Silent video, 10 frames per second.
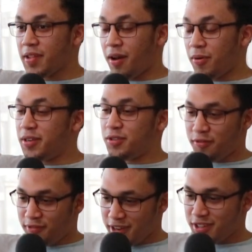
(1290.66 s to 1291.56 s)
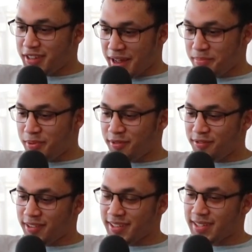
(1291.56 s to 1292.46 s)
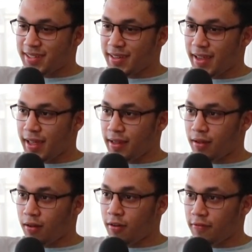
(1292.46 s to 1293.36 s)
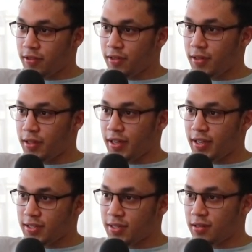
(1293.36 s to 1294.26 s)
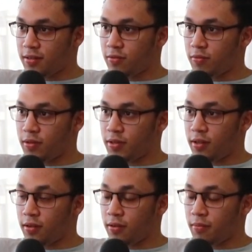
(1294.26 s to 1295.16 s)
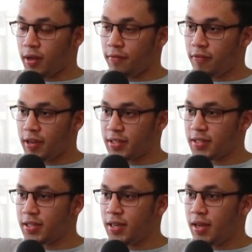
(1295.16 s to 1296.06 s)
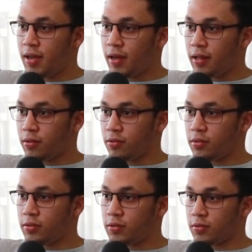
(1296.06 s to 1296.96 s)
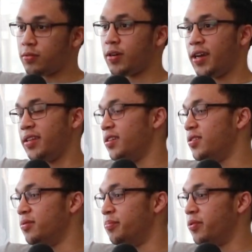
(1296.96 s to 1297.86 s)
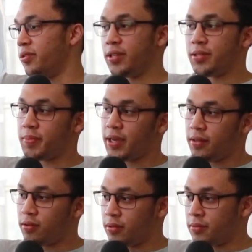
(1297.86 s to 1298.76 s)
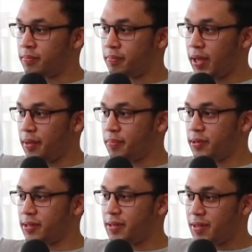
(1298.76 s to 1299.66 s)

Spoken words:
I wanted to finish that book first. And after the incident with my friends, I thought, sure, I need to put this pen on paper.